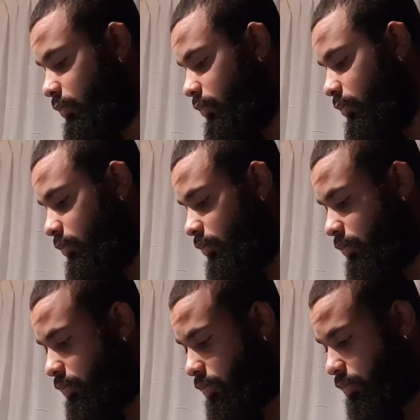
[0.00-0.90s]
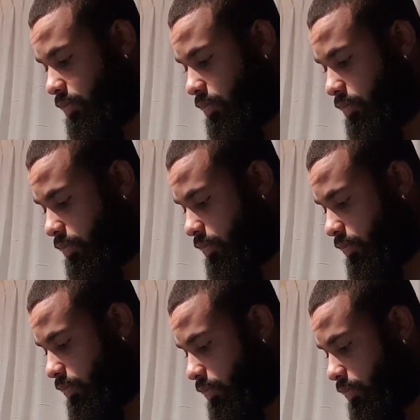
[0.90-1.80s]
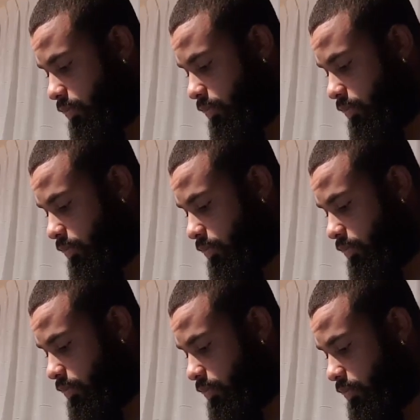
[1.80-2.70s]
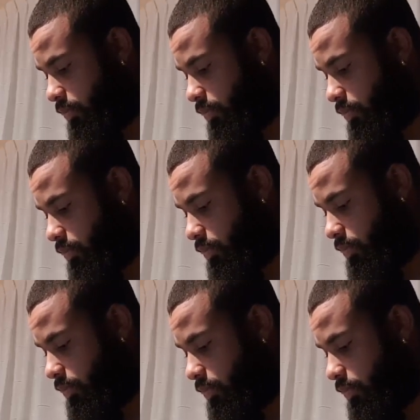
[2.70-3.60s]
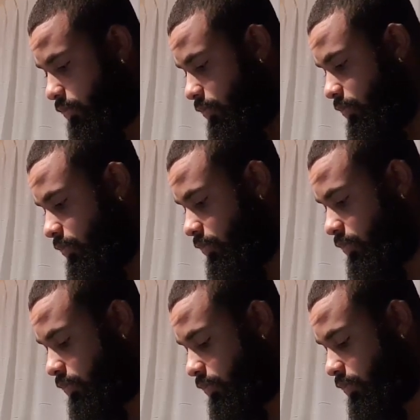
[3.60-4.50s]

Nothing is said.